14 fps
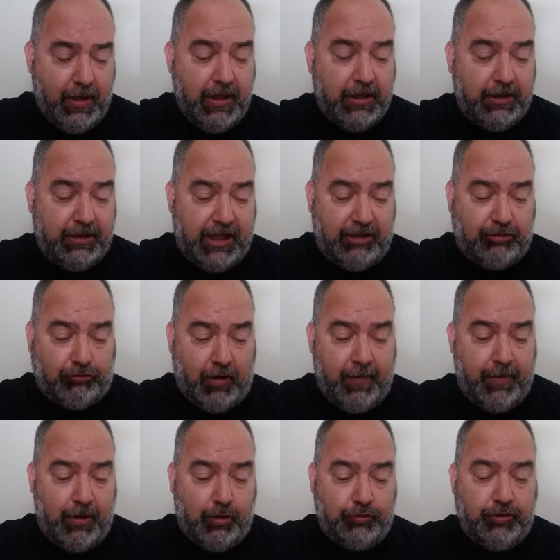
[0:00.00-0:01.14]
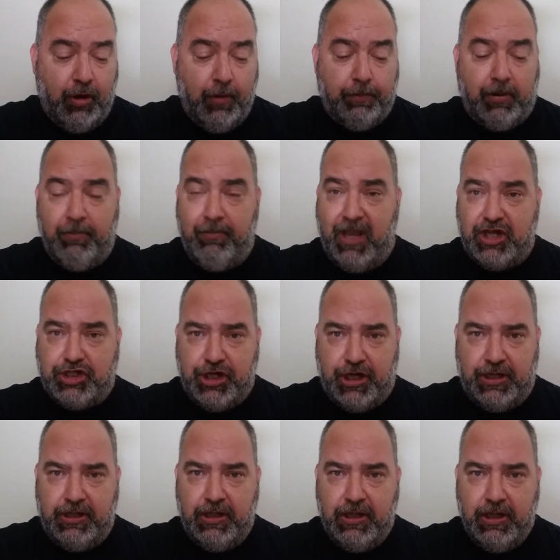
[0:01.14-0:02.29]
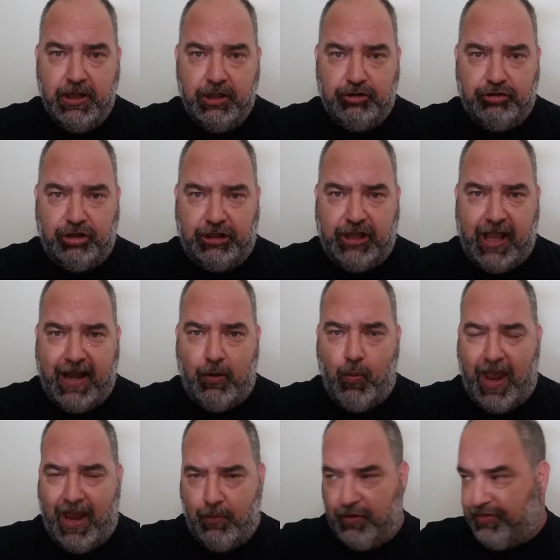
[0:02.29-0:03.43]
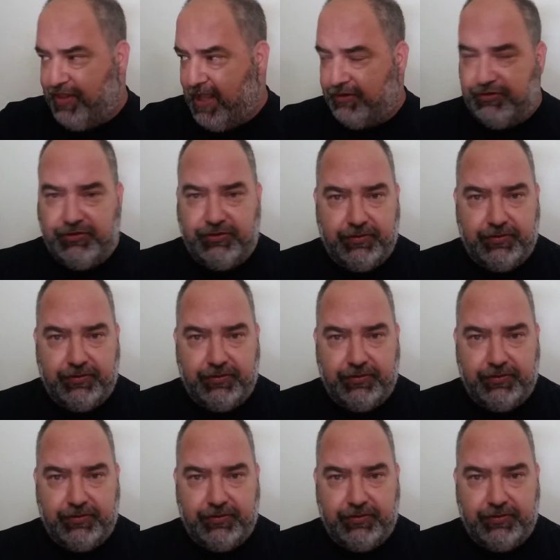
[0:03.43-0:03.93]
these criminals permission to get away with this?